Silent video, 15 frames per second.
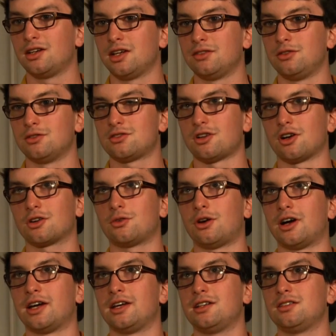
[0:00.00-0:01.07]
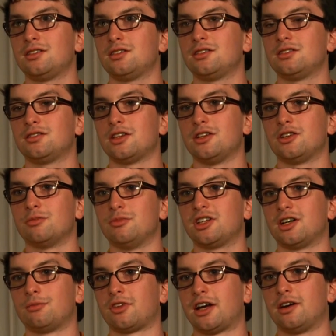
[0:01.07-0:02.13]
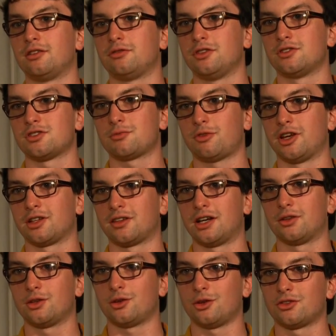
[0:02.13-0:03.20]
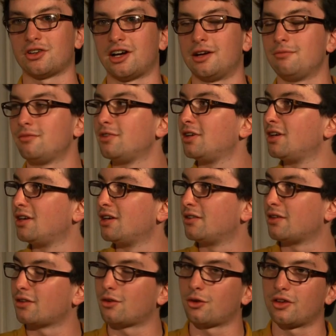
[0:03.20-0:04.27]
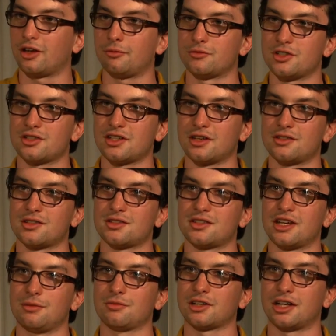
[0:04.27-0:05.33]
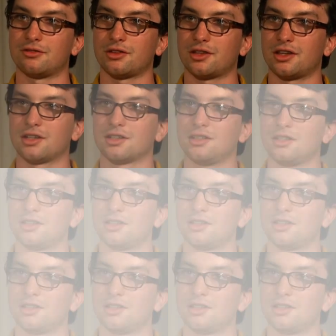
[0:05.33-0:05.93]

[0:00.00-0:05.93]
If you start quiet, then you can become loud. If you're just playing loud the whole time, then the whole album just sounds the same kind of a thing.